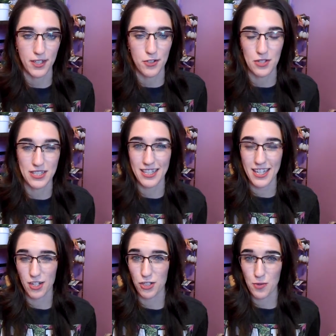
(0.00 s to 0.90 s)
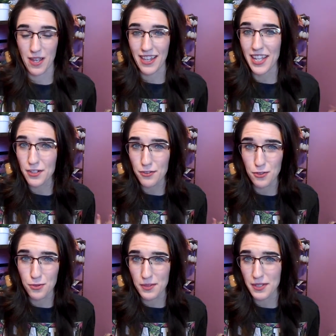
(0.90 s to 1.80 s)
enjoy skincare so I like
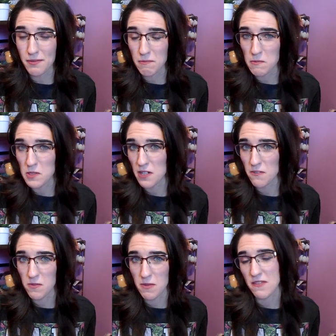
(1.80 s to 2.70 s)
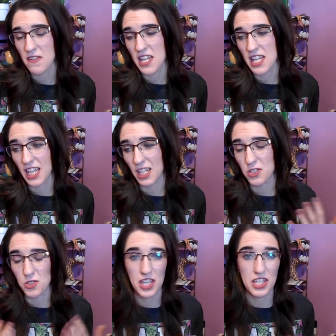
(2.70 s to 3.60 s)
doing stuff with my face like
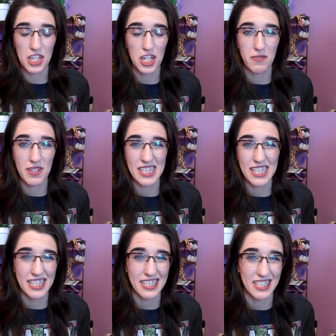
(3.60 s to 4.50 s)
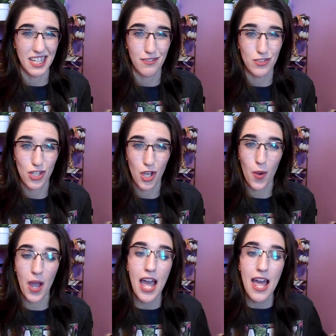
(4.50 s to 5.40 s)
taking care of my skin and stuff so